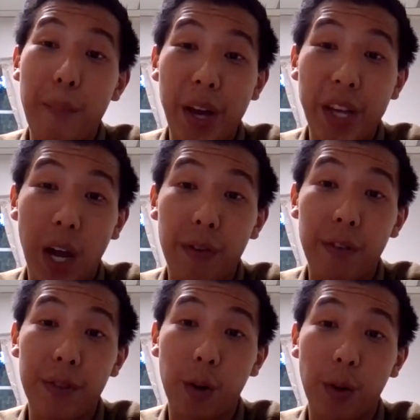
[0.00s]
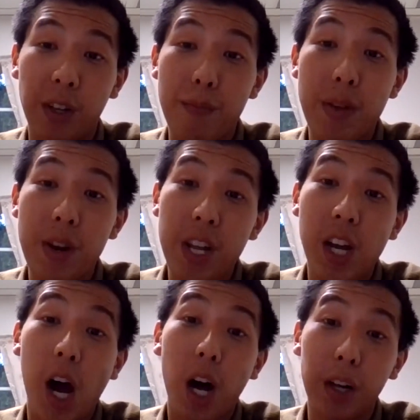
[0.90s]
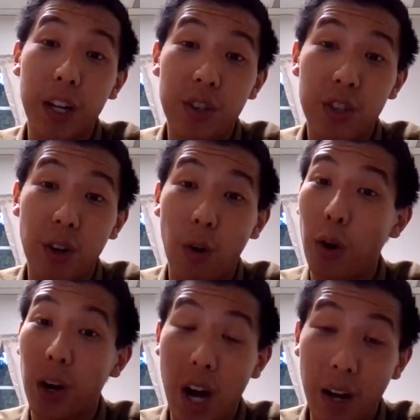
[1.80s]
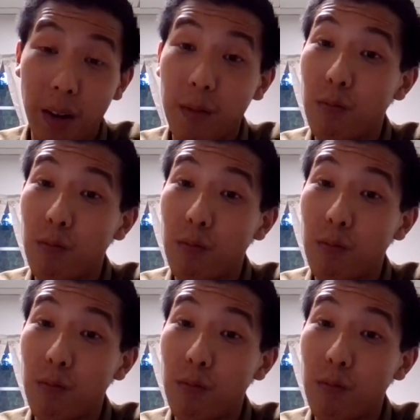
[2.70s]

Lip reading: based off of your community college or